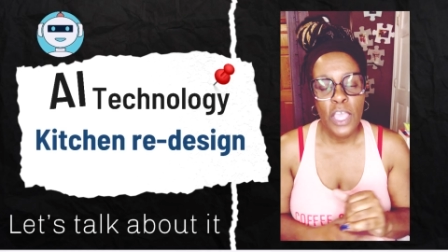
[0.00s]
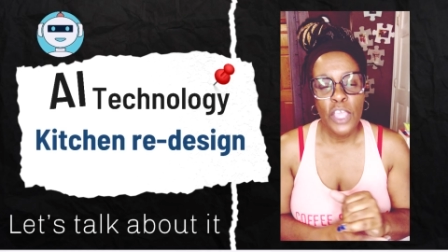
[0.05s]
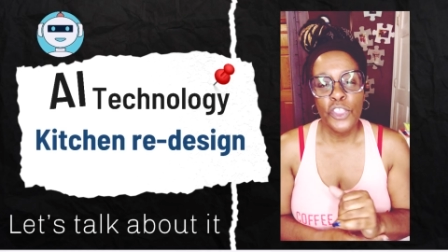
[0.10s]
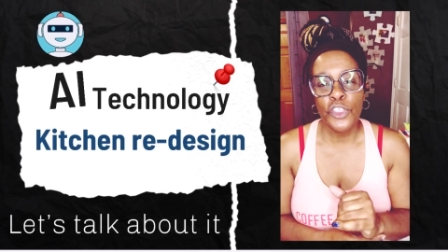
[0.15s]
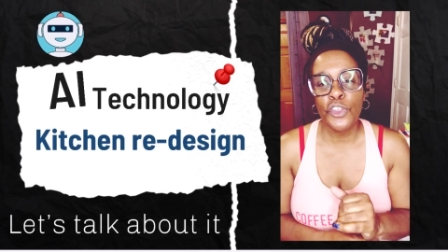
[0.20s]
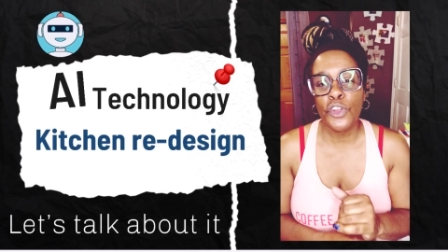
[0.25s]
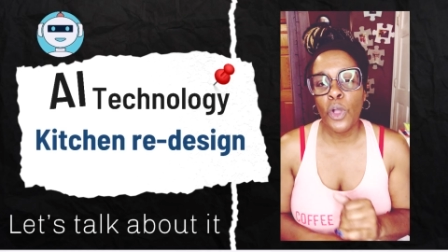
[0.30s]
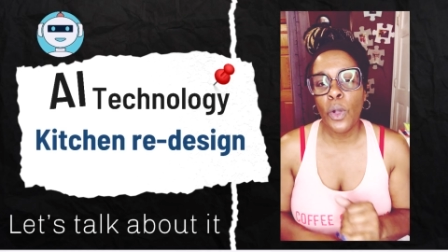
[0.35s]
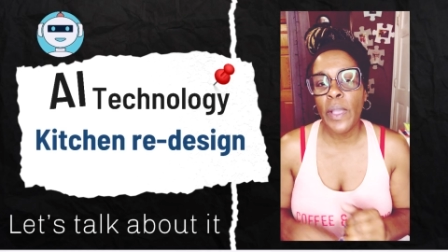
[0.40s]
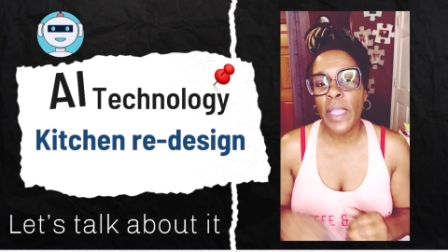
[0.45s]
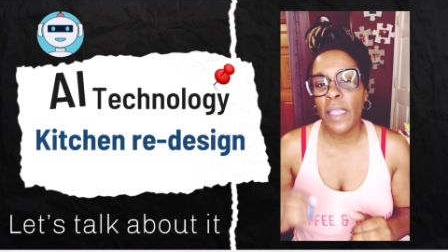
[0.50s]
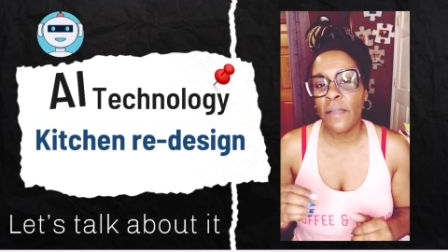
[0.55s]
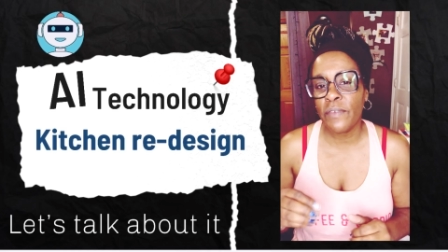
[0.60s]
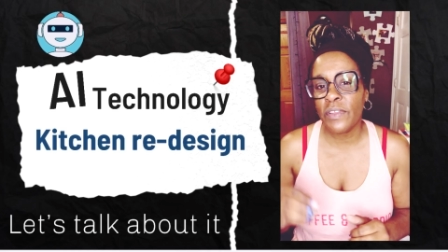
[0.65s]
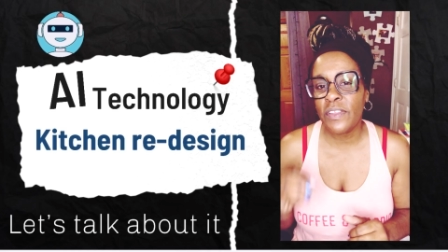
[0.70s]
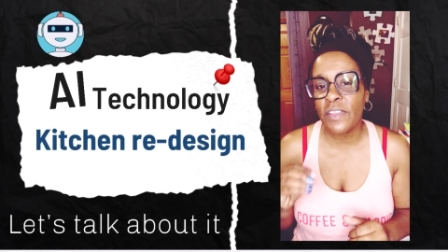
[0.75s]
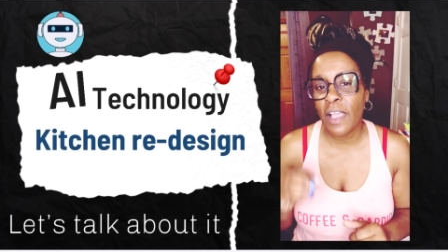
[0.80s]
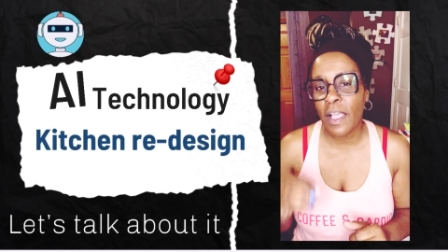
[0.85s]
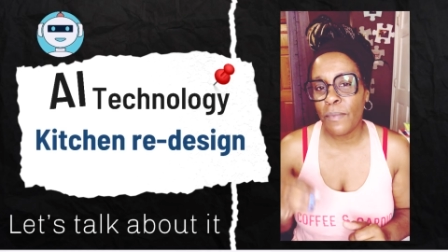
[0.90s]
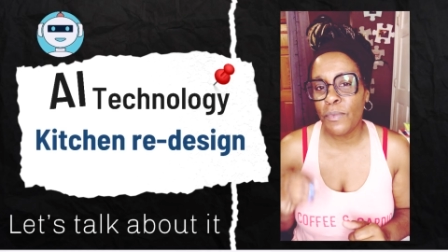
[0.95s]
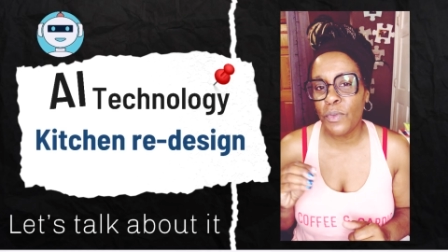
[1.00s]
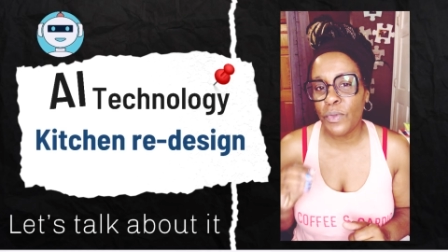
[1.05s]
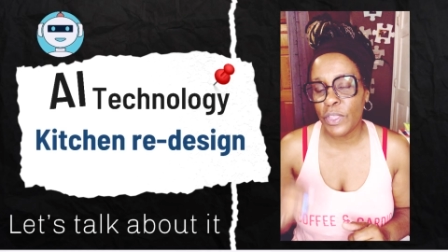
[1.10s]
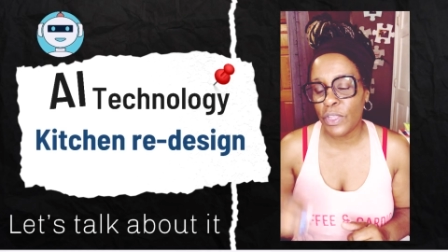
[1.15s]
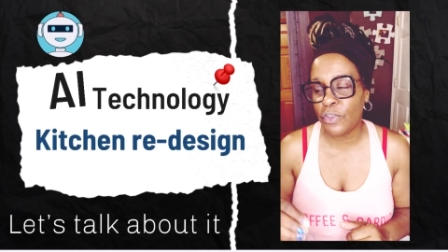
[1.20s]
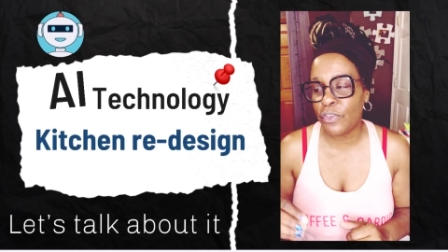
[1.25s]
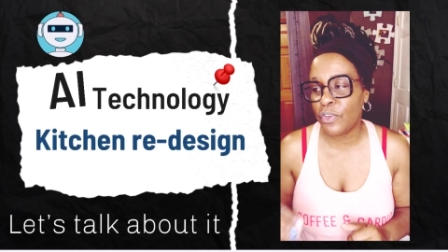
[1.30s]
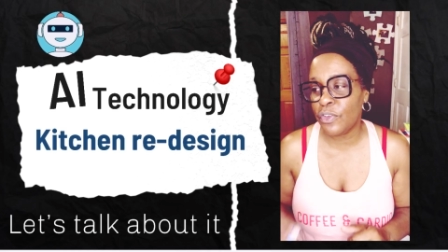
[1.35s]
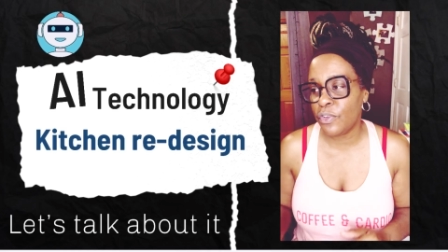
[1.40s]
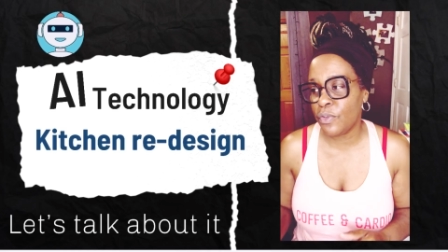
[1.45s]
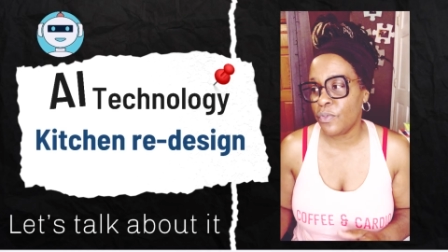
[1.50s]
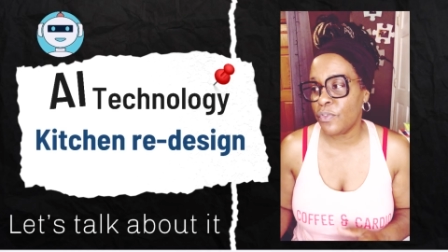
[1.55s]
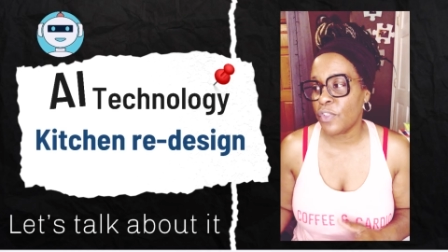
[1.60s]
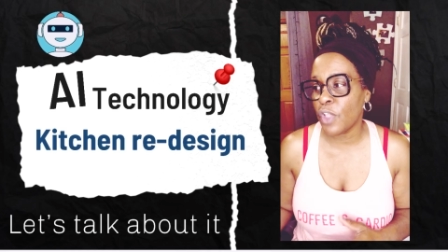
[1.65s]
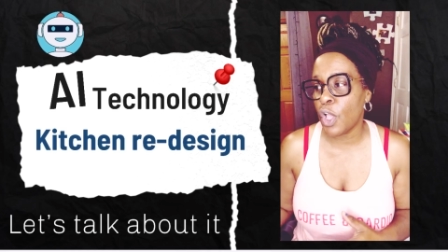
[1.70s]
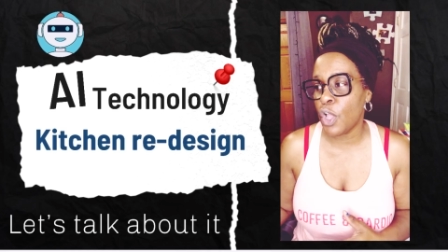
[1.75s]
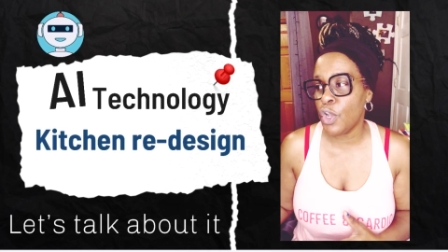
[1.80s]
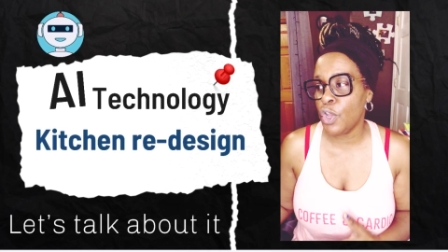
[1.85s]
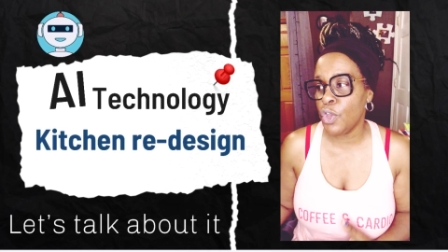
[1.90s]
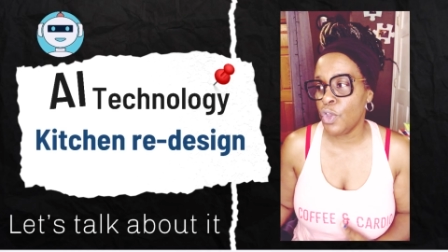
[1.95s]
You know, every time you introduce
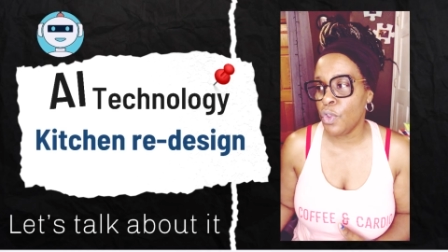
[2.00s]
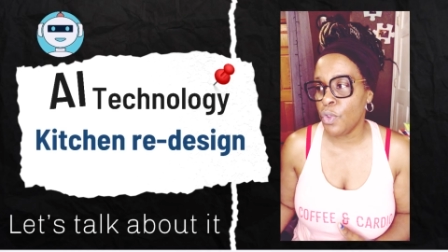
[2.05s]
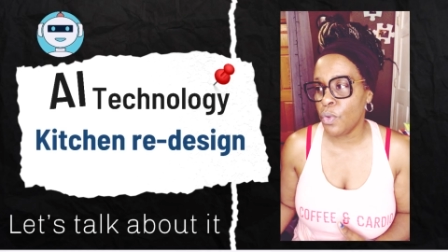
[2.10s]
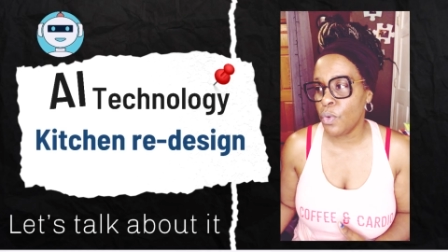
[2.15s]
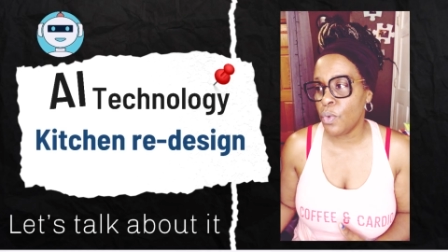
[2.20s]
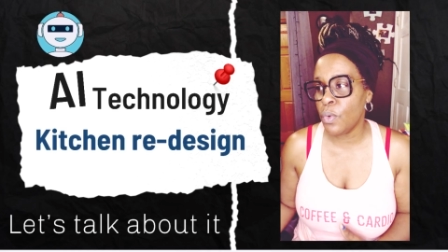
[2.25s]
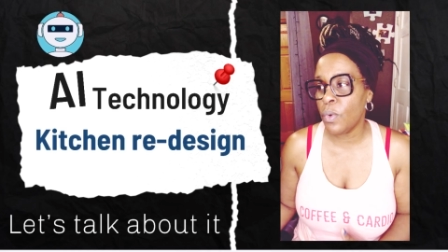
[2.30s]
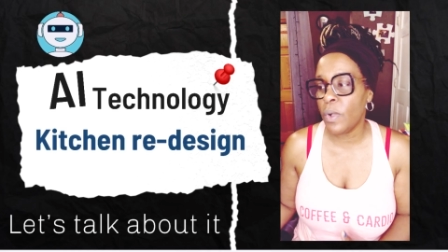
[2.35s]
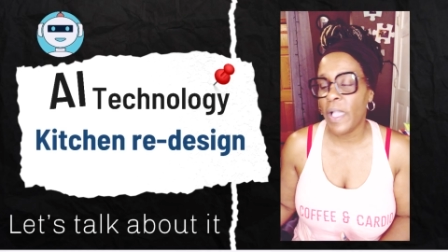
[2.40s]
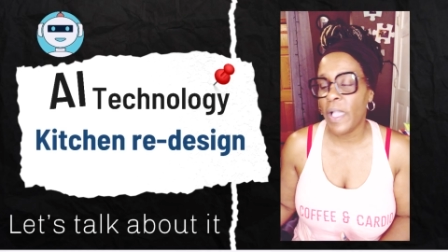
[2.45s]
a new